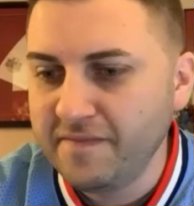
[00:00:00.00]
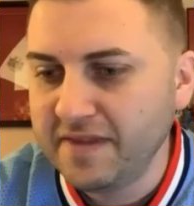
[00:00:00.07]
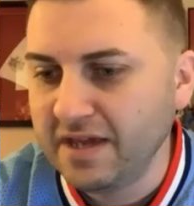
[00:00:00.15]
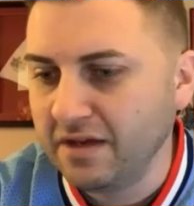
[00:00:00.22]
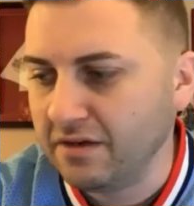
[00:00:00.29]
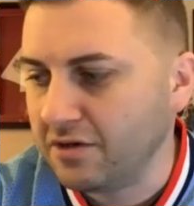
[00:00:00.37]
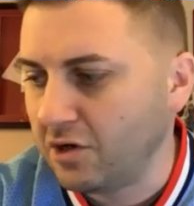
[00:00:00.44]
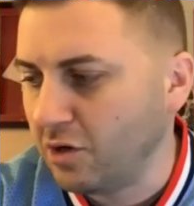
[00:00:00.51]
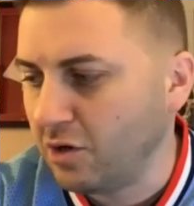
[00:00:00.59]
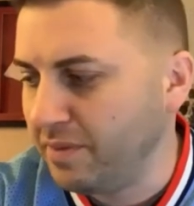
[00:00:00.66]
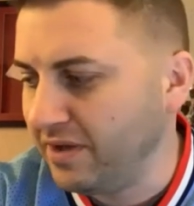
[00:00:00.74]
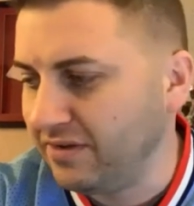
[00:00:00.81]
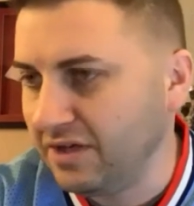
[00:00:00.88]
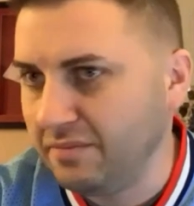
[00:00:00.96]
And
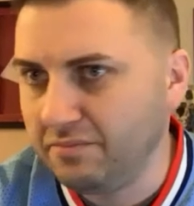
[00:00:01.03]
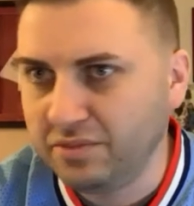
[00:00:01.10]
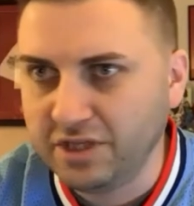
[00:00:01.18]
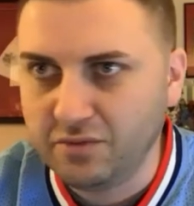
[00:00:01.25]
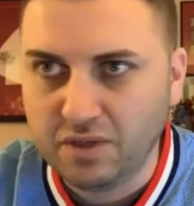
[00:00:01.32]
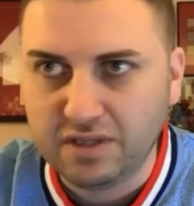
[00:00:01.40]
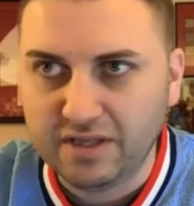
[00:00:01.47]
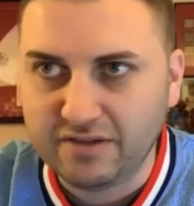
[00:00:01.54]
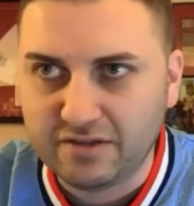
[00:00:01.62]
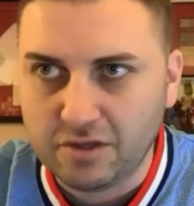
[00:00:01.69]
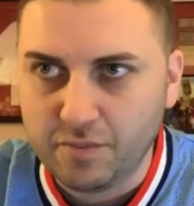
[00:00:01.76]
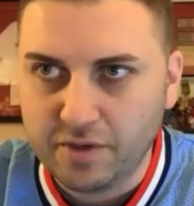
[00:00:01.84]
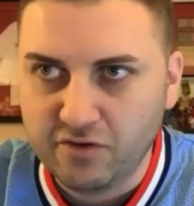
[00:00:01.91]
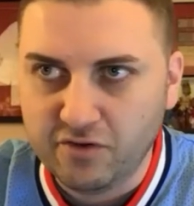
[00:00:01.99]
Carp has not played well the last
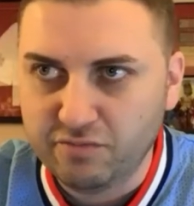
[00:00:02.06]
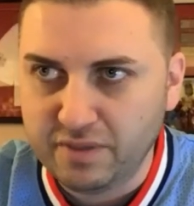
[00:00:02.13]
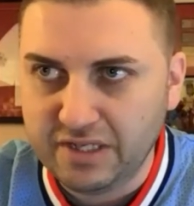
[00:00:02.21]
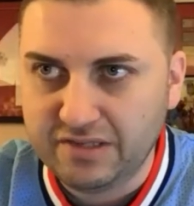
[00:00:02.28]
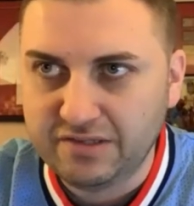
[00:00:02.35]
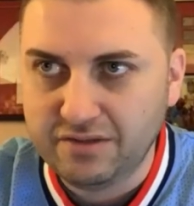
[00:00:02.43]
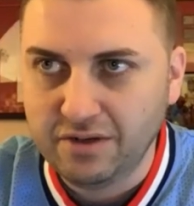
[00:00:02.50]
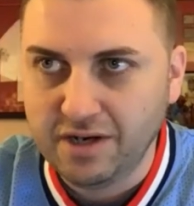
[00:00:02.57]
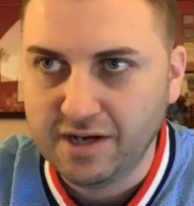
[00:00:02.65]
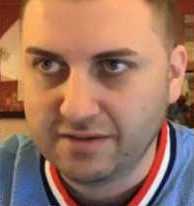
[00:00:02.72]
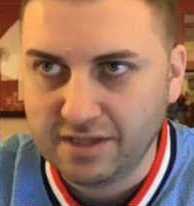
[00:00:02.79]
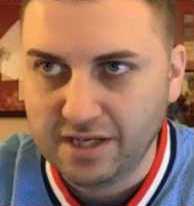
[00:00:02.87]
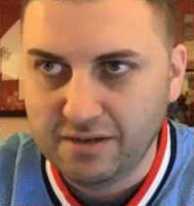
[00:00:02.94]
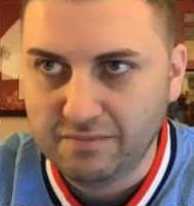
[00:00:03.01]
couple of years, but he's still
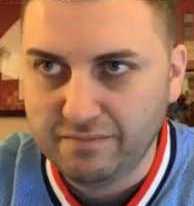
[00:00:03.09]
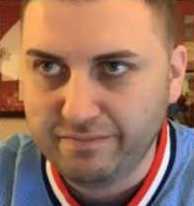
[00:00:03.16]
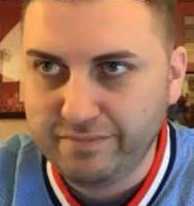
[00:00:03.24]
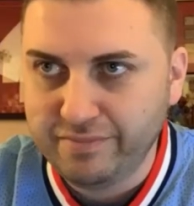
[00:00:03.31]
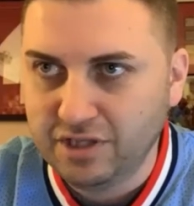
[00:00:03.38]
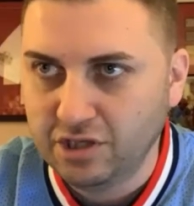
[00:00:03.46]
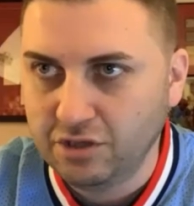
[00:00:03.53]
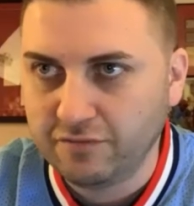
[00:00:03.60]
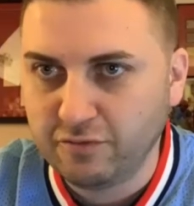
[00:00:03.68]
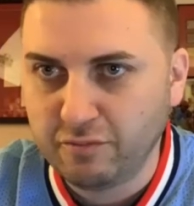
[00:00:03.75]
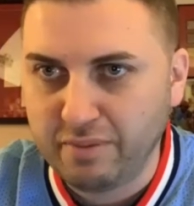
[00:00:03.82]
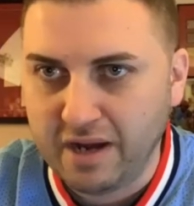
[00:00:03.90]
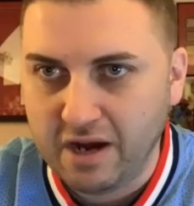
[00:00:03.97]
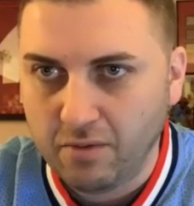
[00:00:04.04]
got that potential
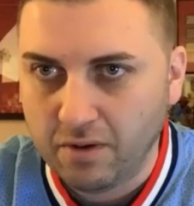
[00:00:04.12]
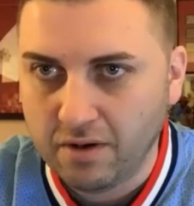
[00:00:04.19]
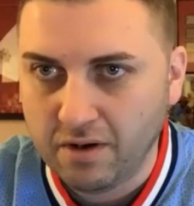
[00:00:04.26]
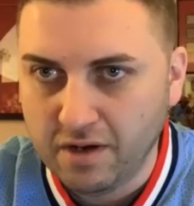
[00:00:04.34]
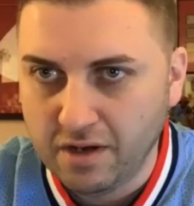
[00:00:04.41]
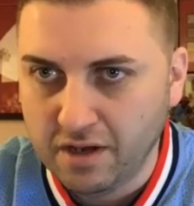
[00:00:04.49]
for power.